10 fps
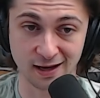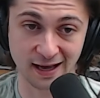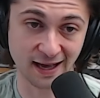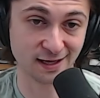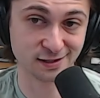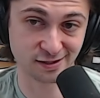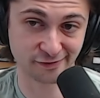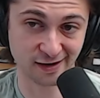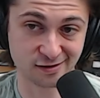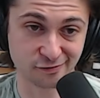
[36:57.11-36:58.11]
as
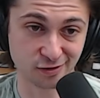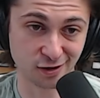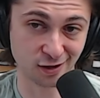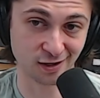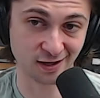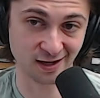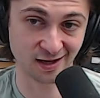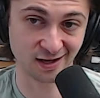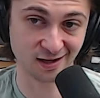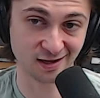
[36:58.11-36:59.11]
effectively
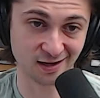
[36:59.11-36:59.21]
a